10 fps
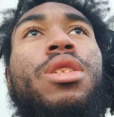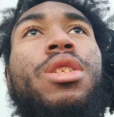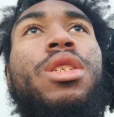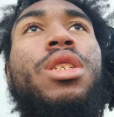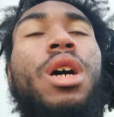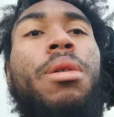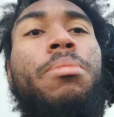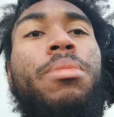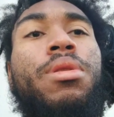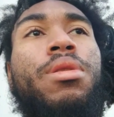
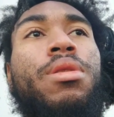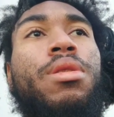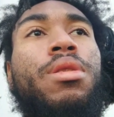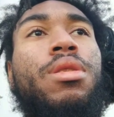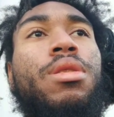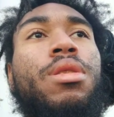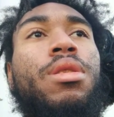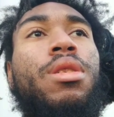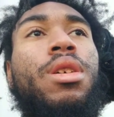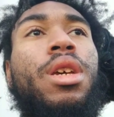some
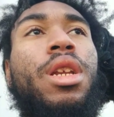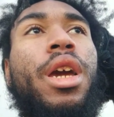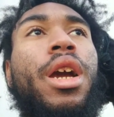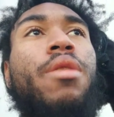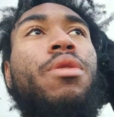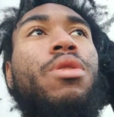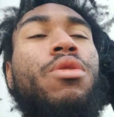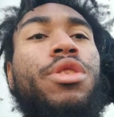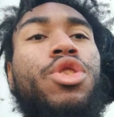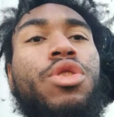inherent
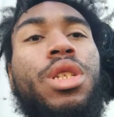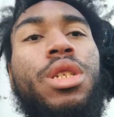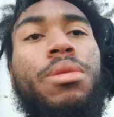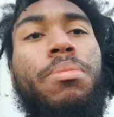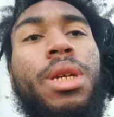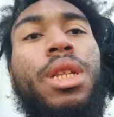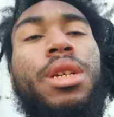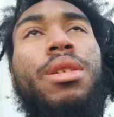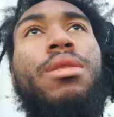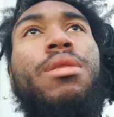or intrinsic
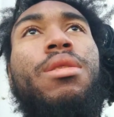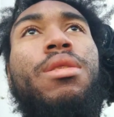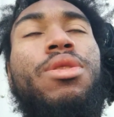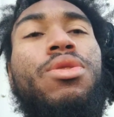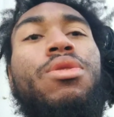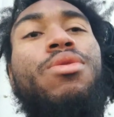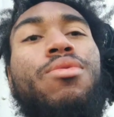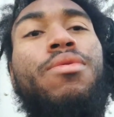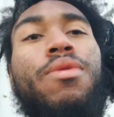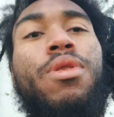meaning to the
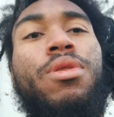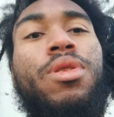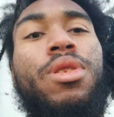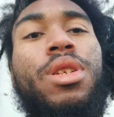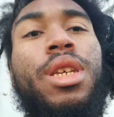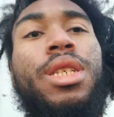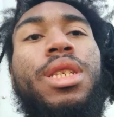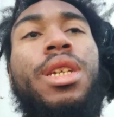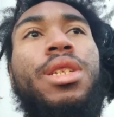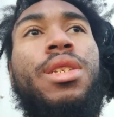universe
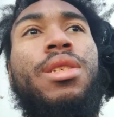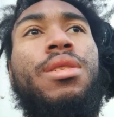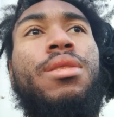exists,